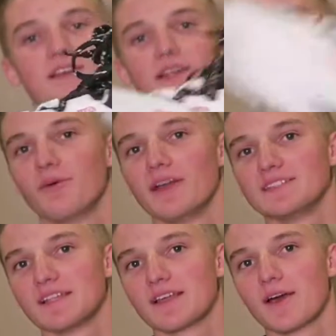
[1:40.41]
I don't know why I
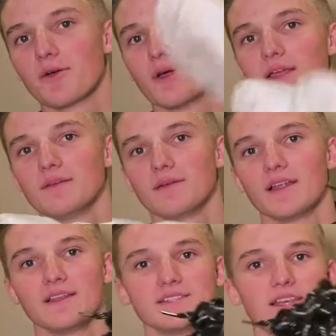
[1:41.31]
said the colorway.
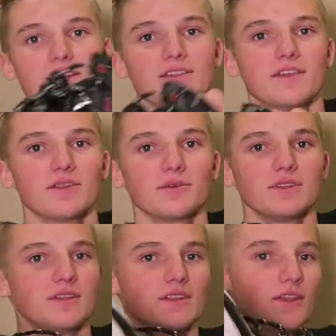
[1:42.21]
I didn't say it on the other one.